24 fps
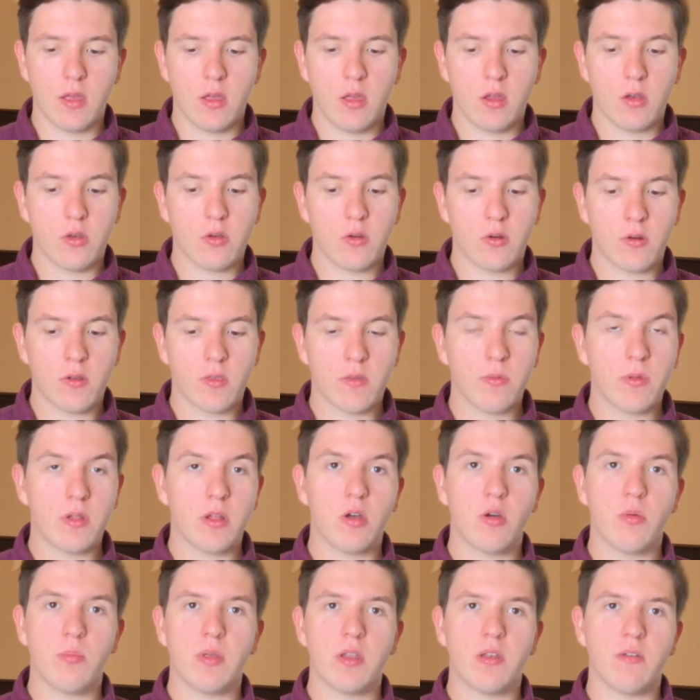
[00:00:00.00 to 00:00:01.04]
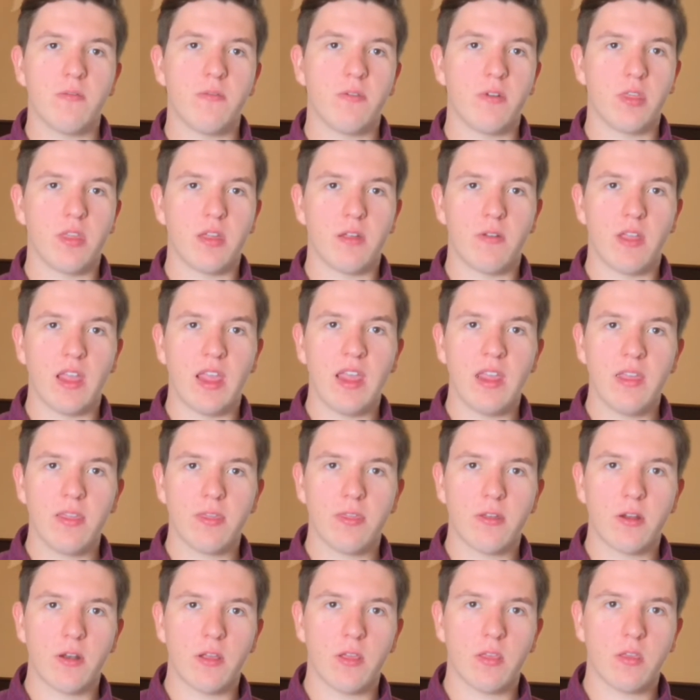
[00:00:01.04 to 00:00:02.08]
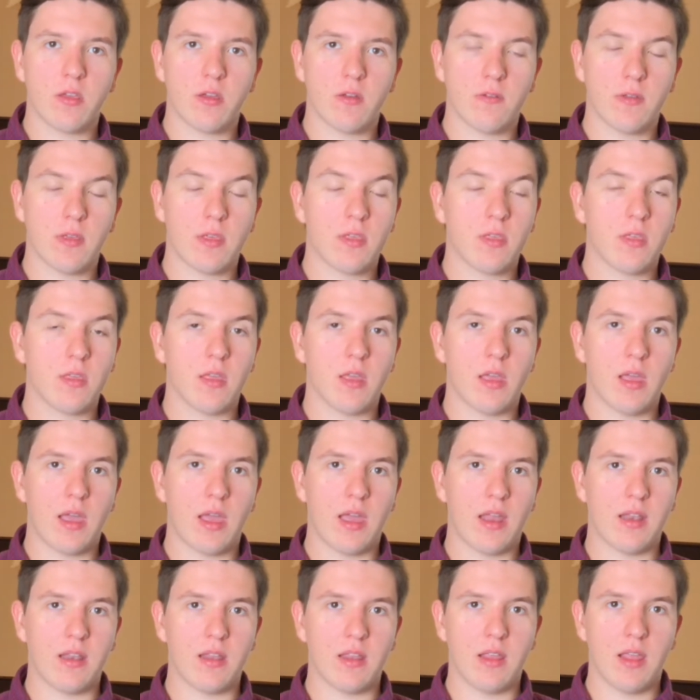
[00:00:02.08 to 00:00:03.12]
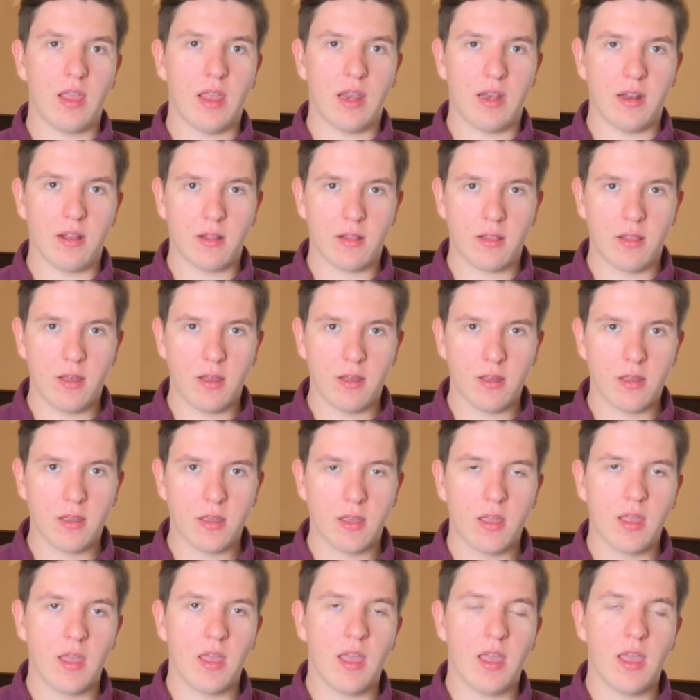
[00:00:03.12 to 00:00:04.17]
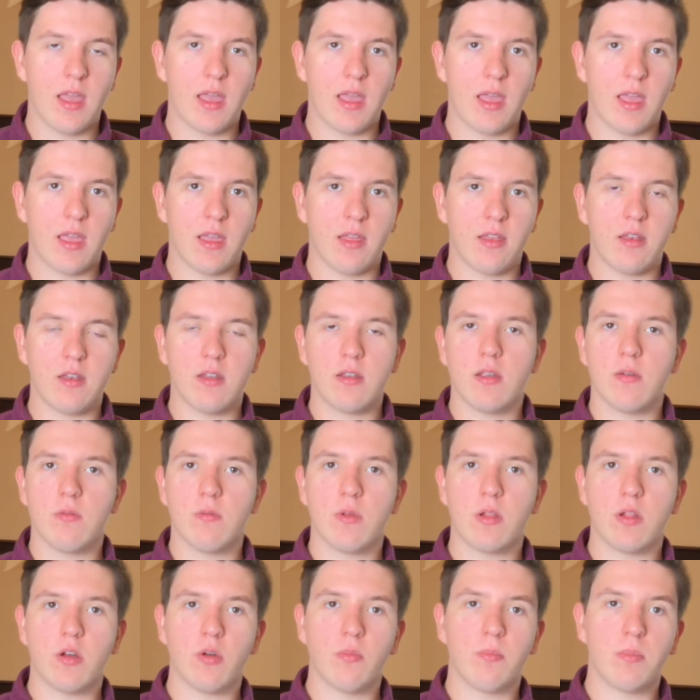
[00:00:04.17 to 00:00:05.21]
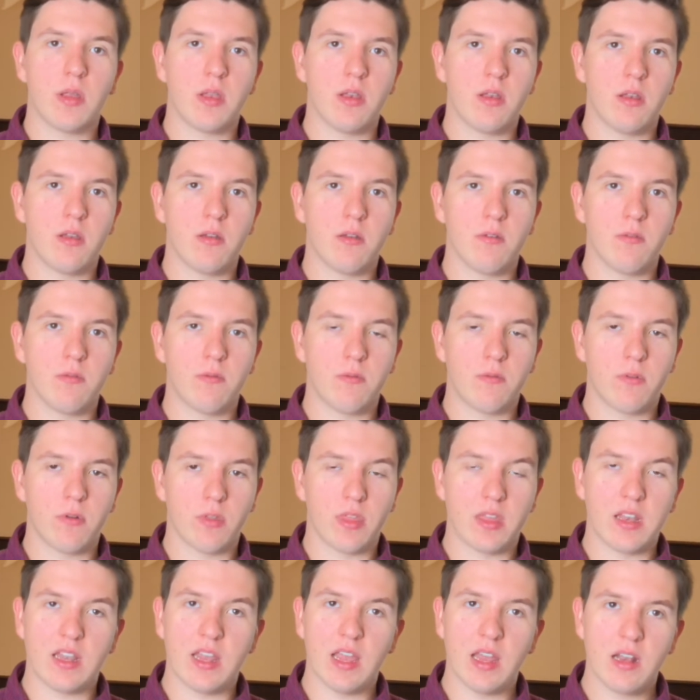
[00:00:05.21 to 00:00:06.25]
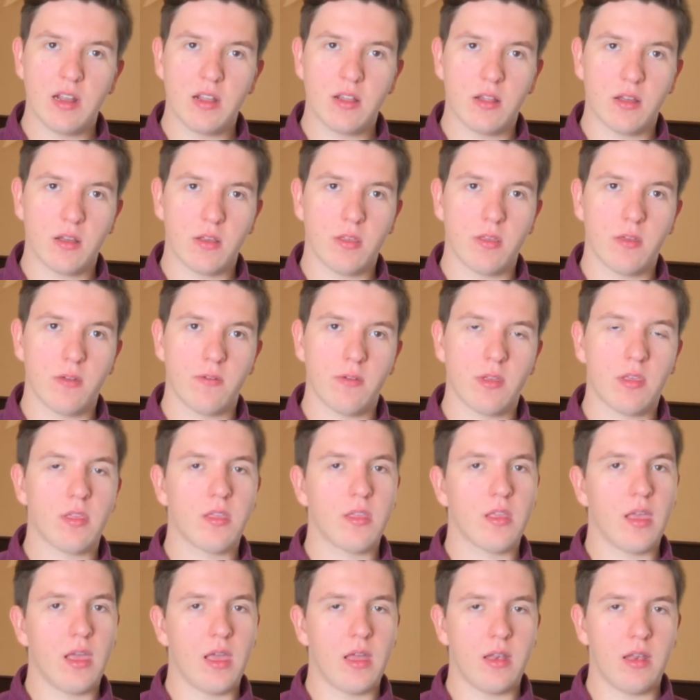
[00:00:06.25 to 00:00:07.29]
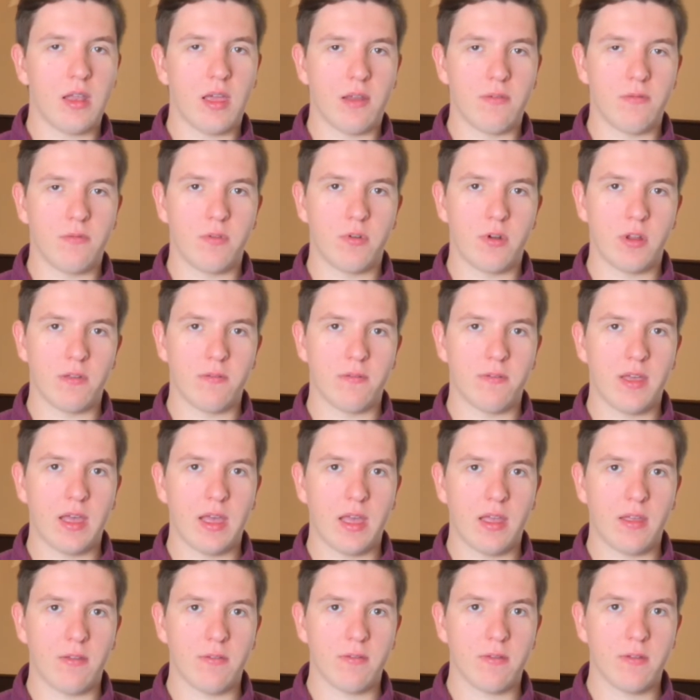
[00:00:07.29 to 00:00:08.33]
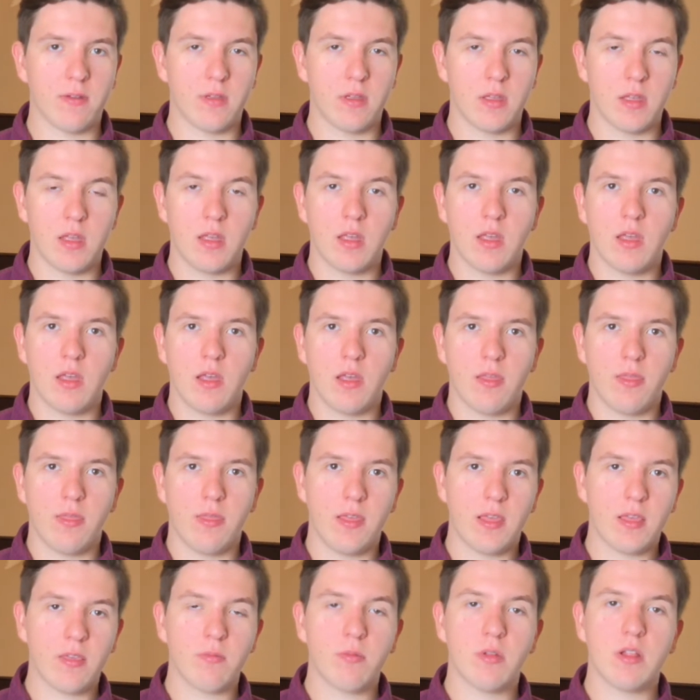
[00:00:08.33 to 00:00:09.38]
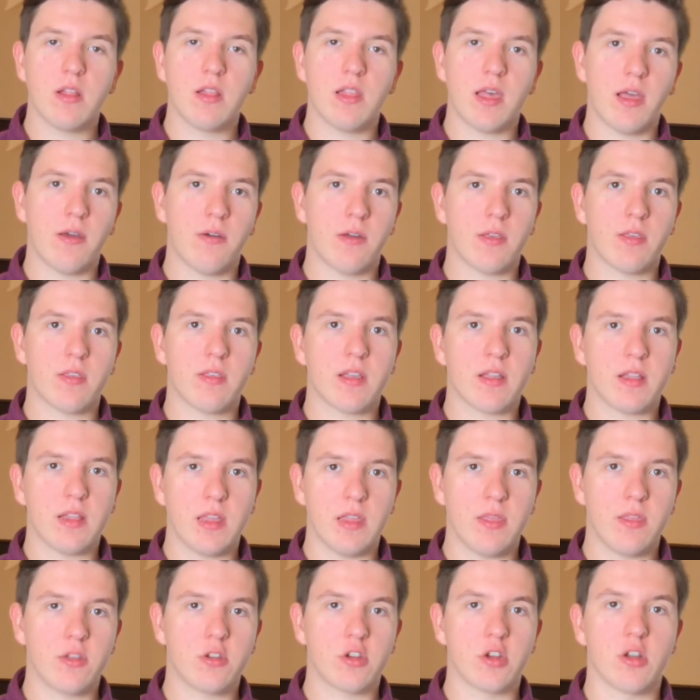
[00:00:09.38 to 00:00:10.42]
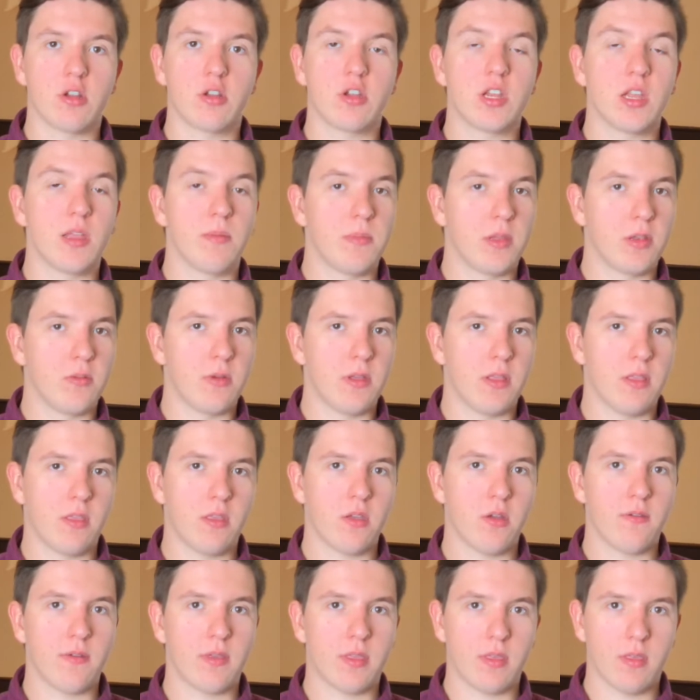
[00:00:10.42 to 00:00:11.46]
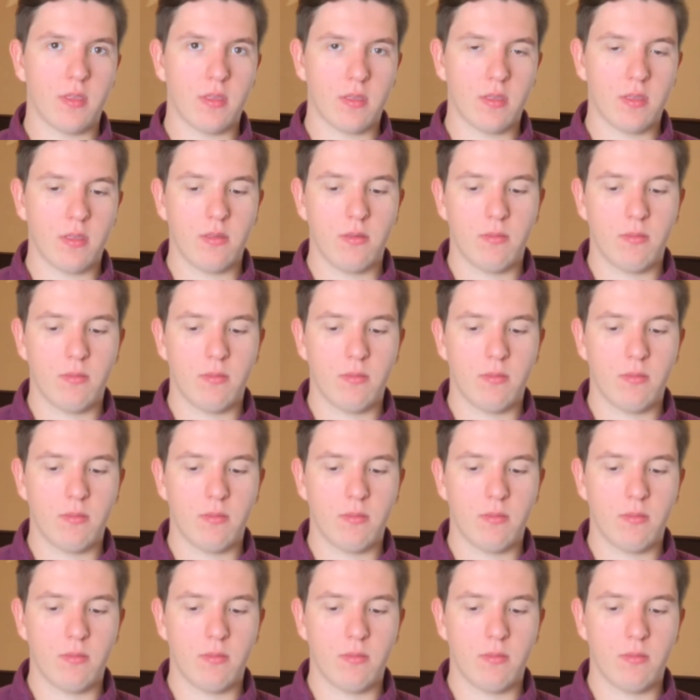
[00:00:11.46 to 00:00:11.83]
Doors will open for the 8:30 service at 8 o'clock and will open for the 10 o'clock service at 9:45. This will allow us to clean the church in between services.